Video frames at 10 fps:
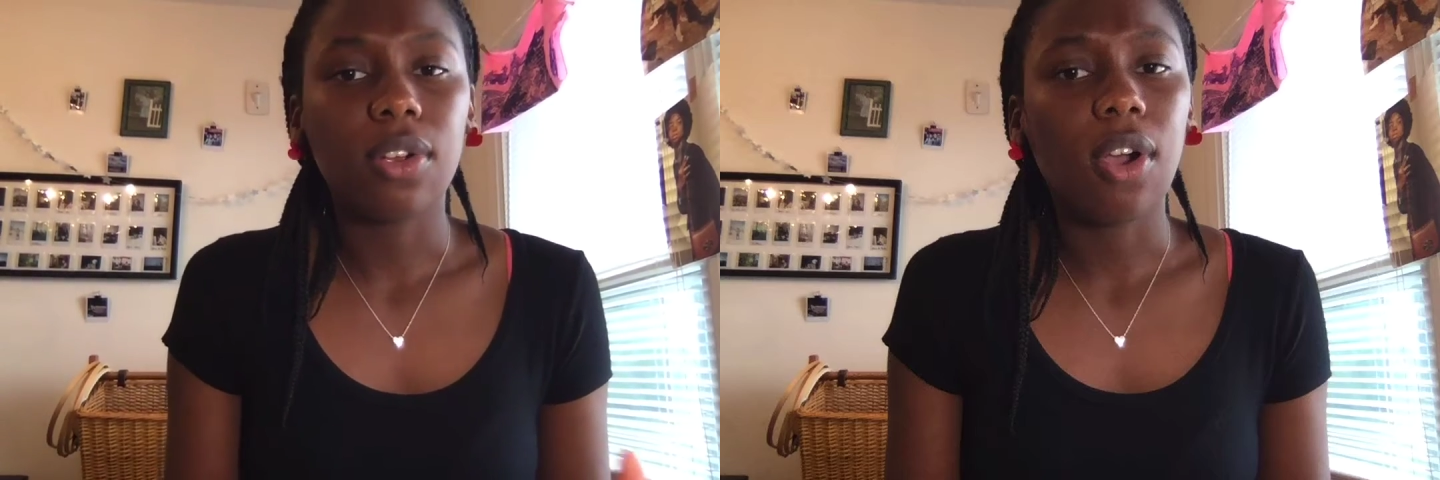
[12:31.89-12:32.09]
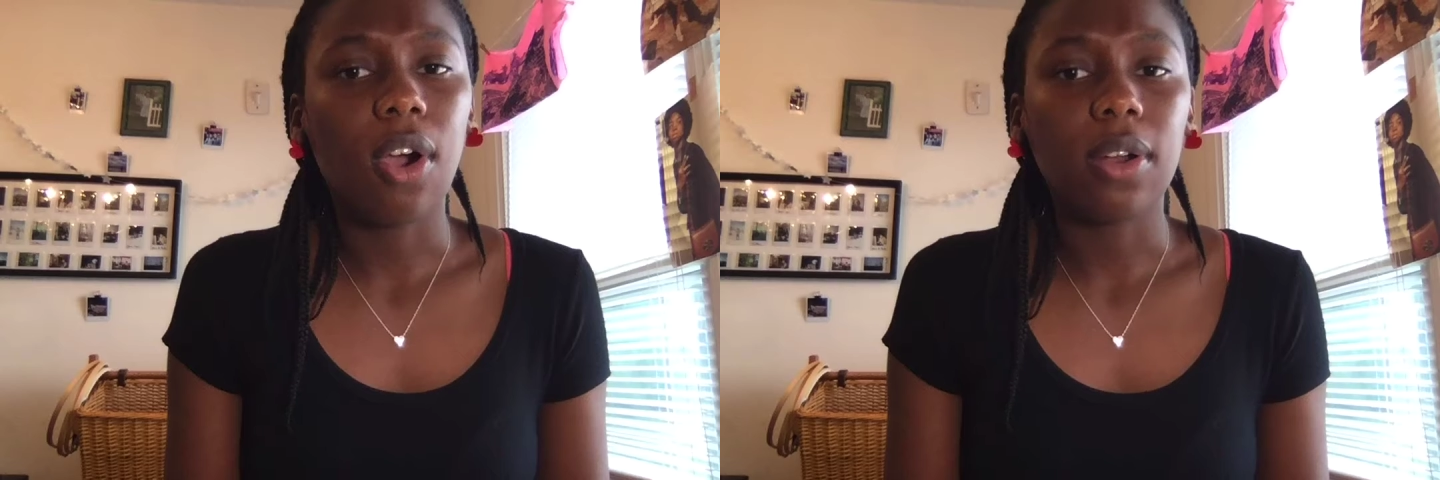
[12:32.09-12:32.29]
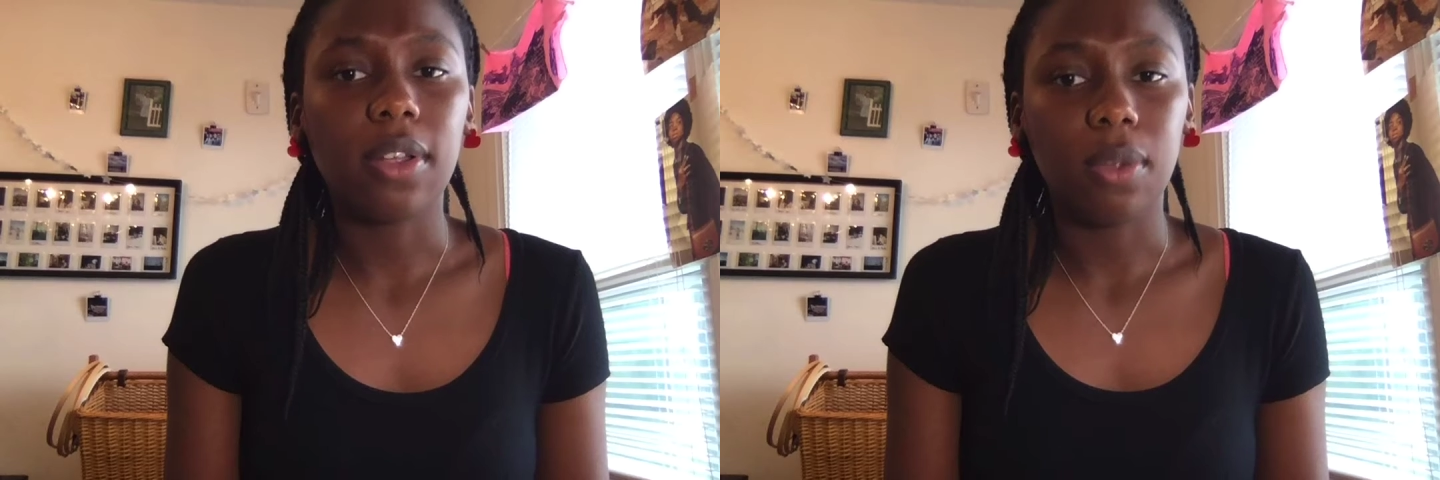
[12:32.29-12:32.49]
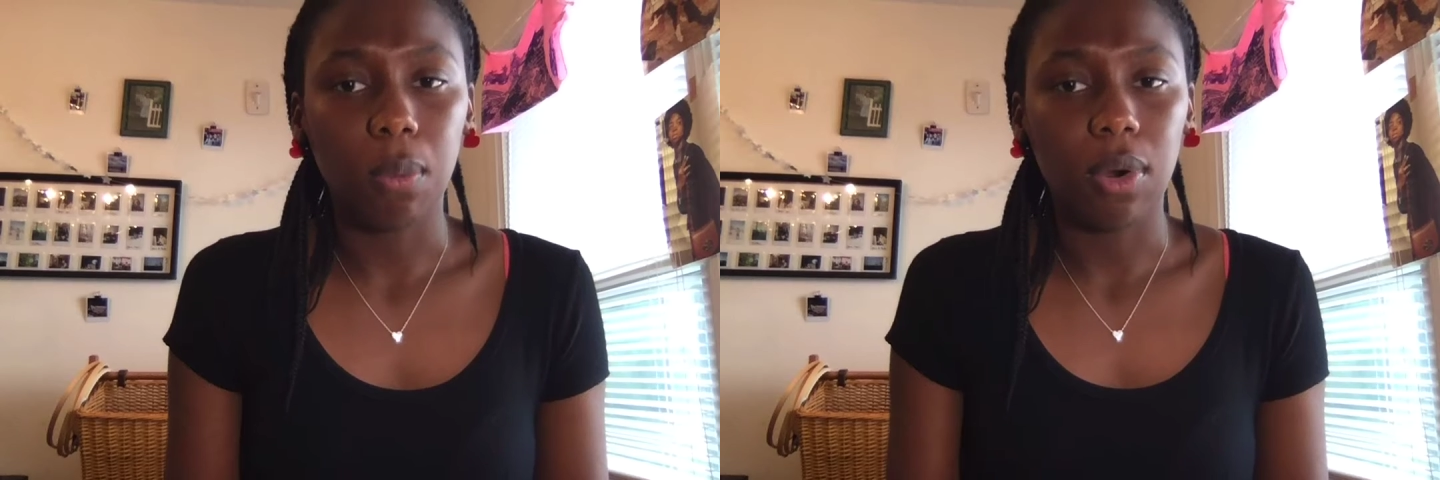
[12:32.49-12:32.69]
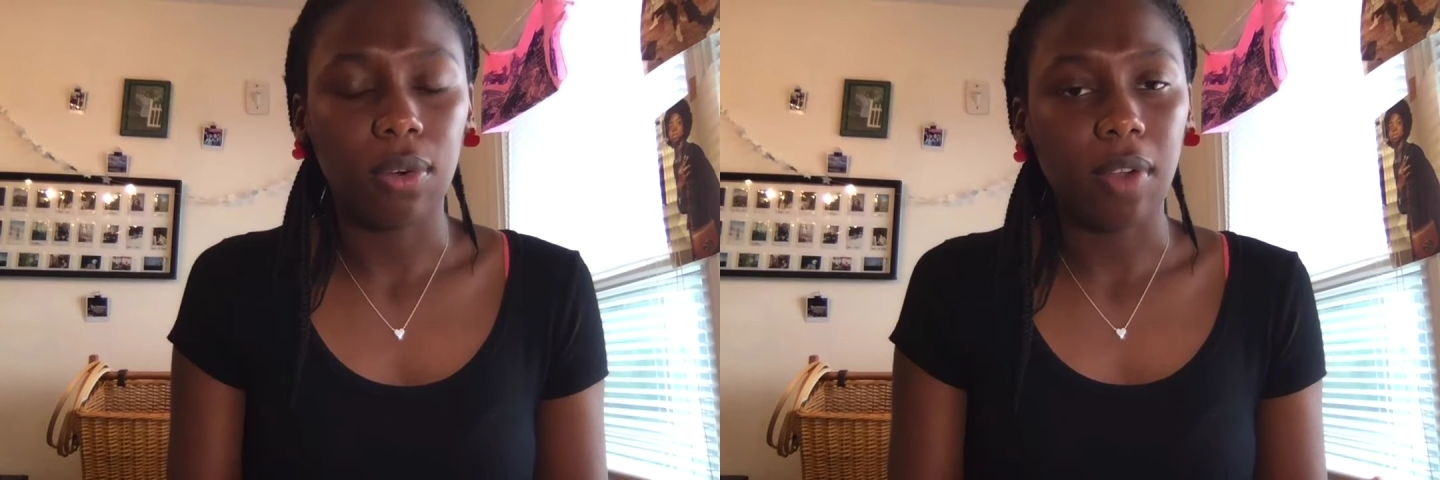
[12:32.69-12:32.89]
car doesn't
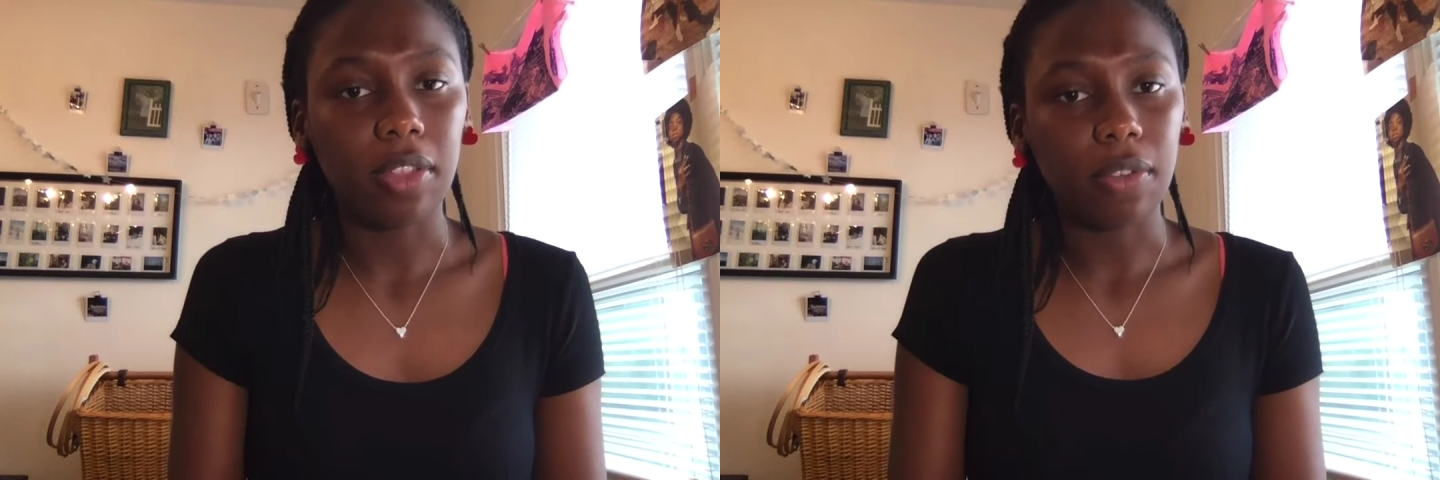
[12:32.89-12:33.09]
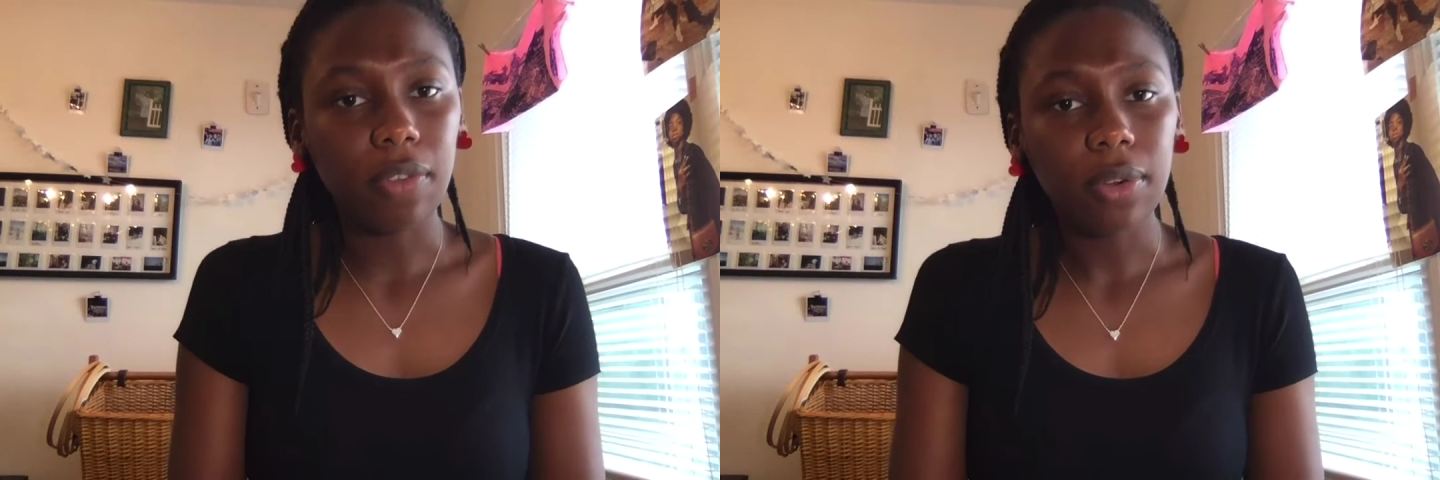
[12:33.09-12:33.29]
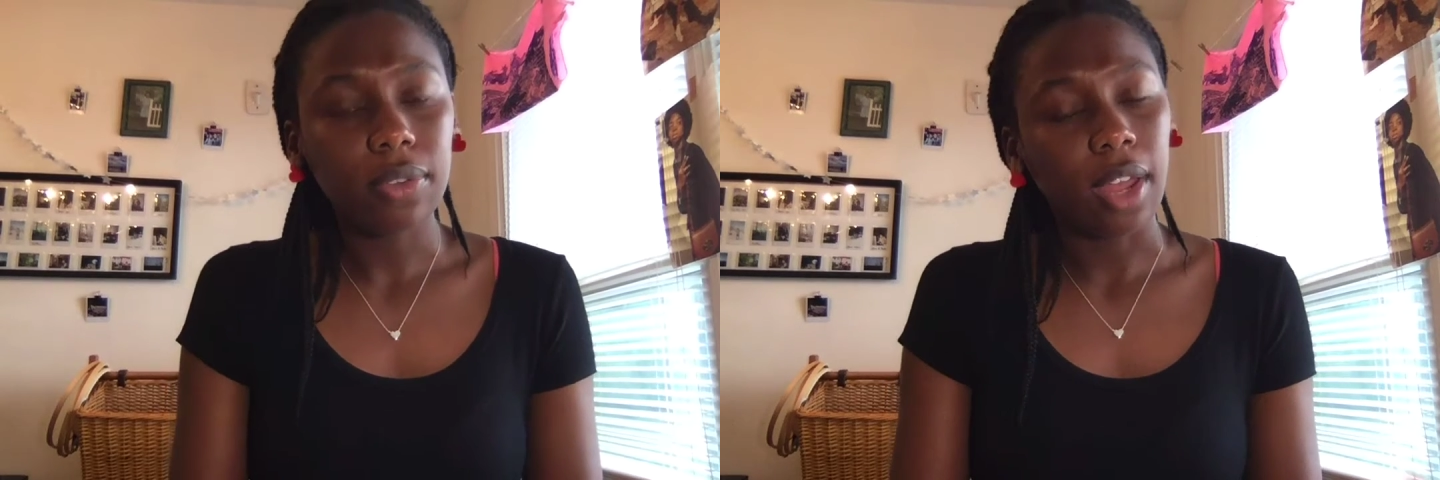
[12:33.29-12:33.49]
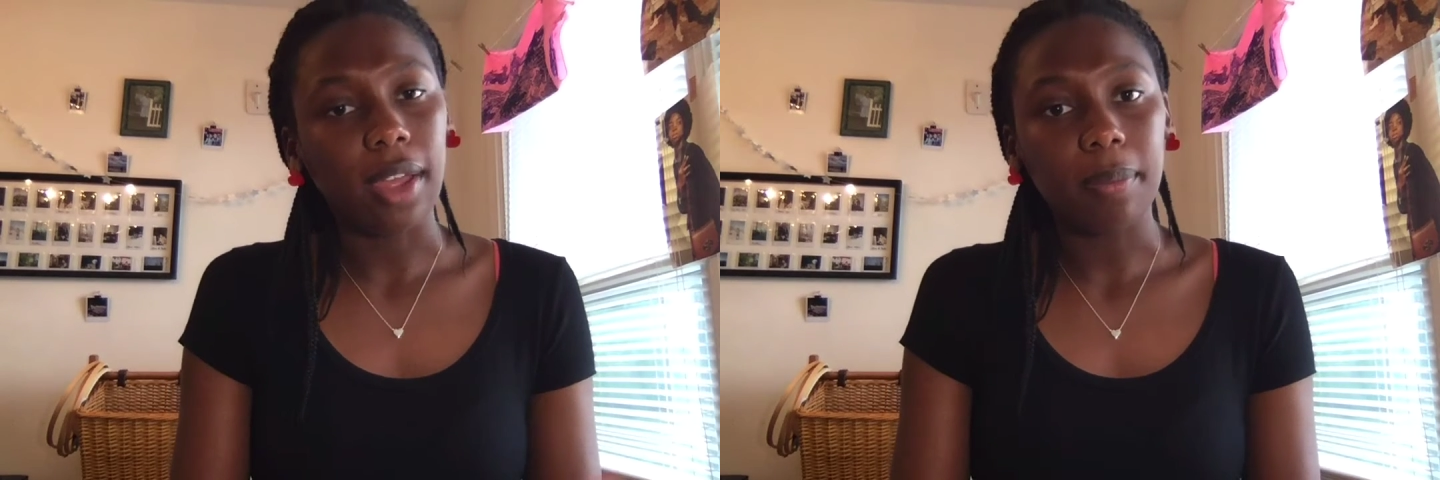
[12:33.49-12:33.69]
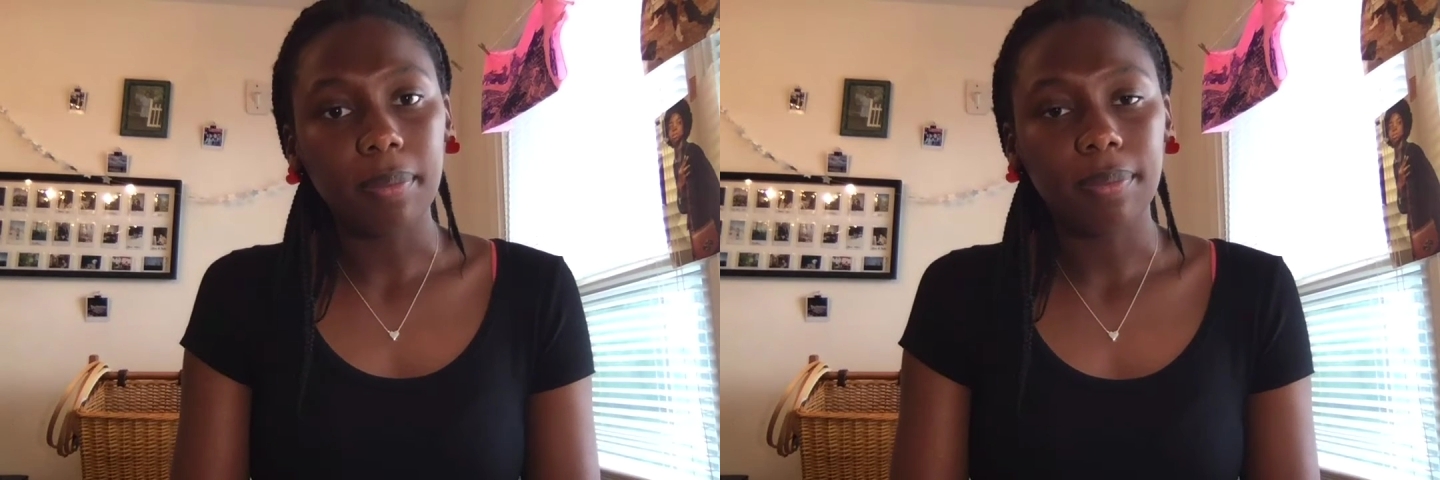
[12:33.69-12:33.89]
work right the first time?